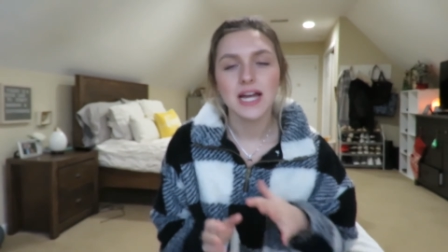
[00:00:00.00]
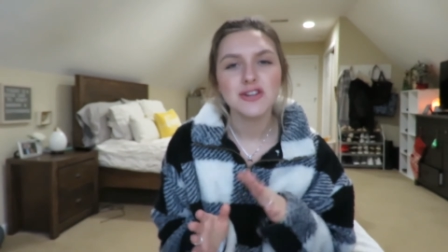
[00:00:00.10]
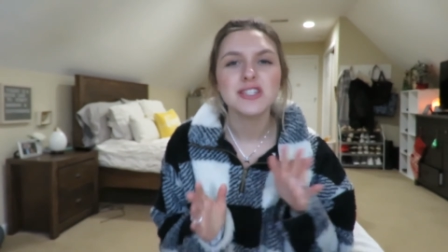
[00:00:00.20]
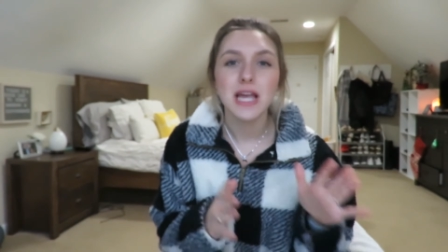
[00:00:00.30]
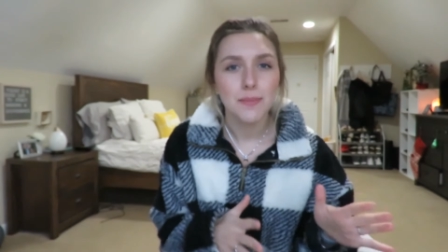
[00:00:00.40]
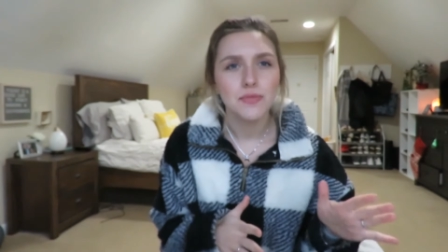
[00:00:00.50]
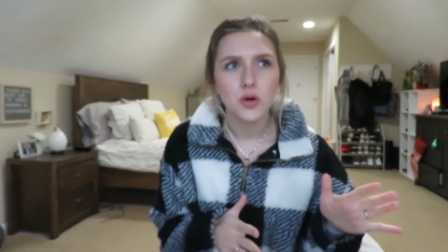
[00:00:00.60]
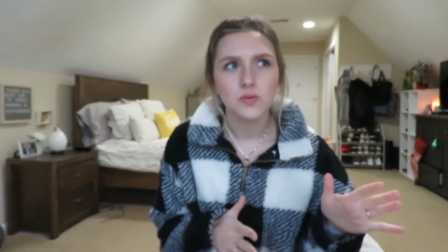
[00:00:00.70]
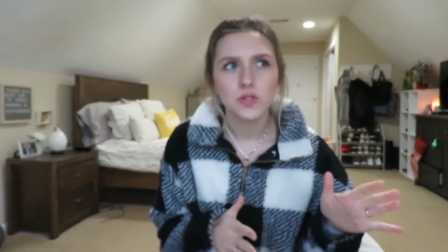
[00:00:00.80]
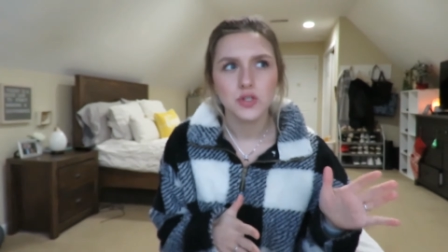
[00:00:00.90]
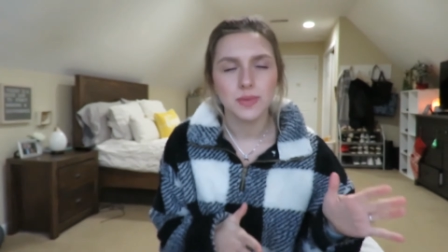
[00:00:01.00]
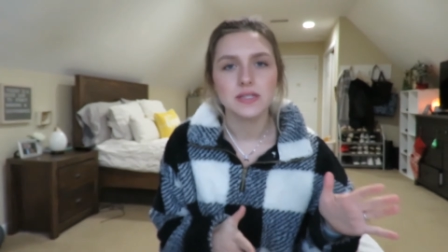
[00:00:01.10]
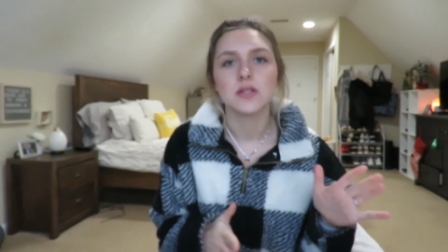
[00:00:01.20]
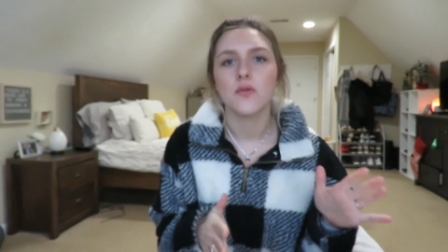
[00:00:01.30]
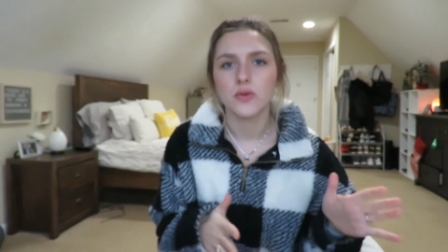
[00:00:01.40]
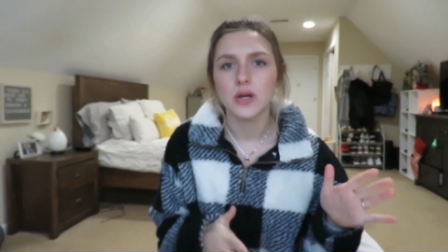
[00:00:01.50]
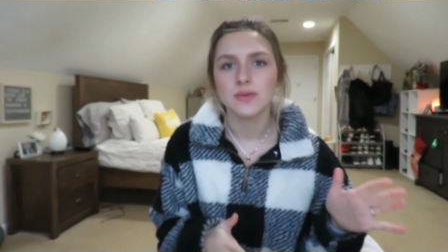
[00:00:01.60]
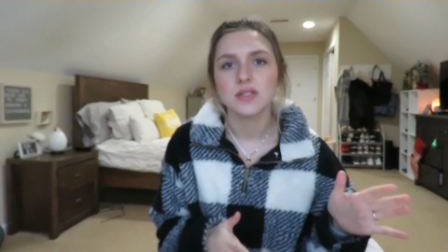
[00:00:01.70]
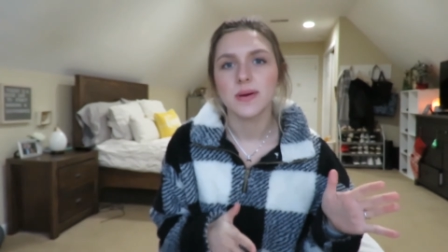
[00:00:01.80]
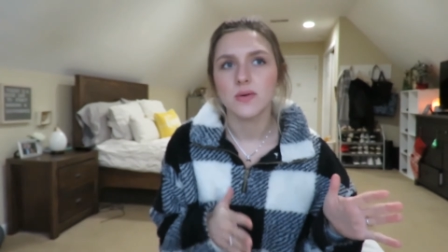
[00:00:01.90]
I just kept those to myself when I
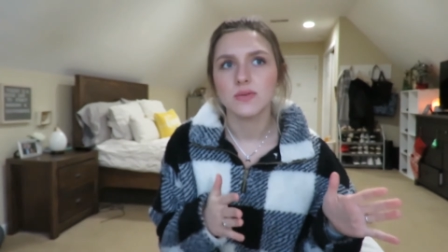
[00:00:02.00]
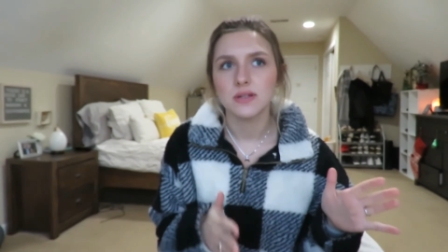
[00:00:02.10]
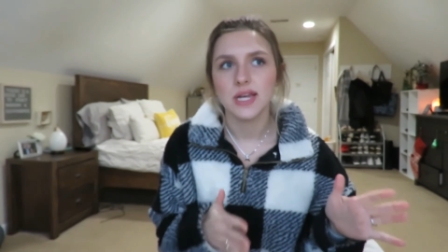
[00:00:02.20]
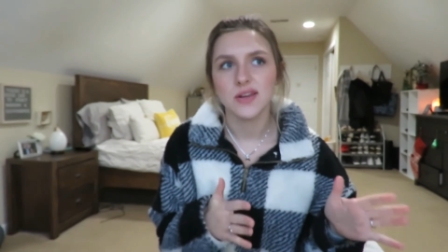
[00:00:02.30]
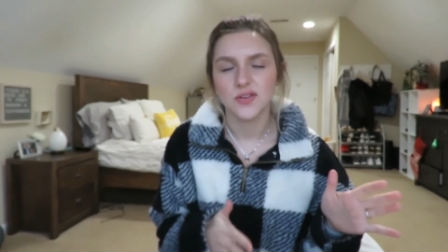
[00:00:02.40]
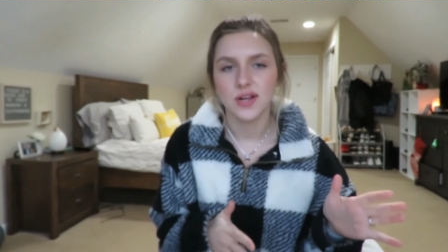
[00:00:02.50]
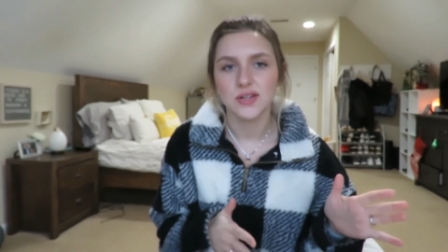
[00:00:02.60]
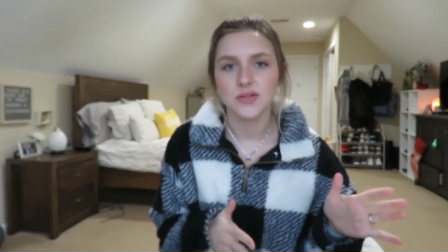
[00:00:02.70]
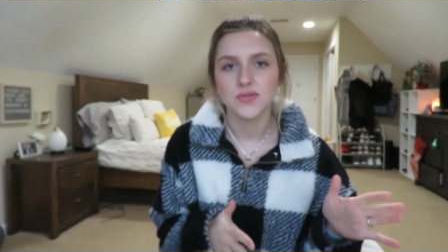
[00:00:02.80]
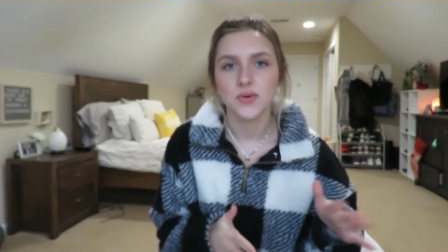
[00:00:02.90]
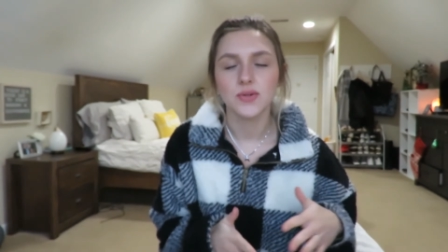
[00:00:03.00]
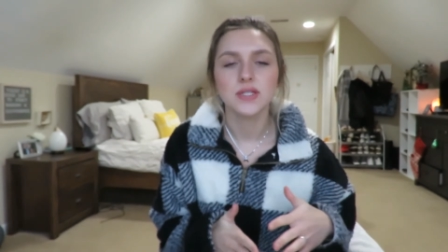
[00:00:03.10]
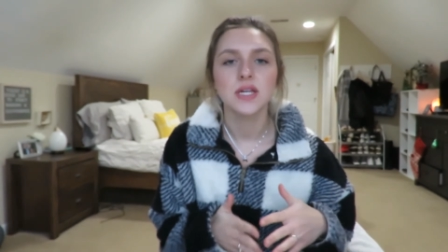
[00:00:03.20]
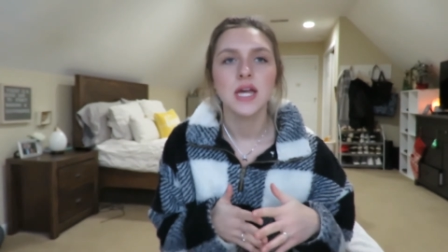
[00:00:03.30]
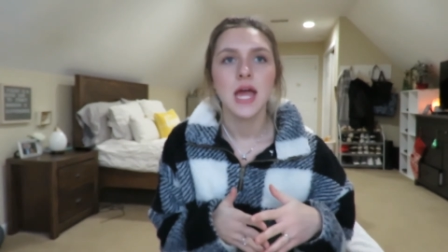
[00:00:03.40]
was about eight or nine years old.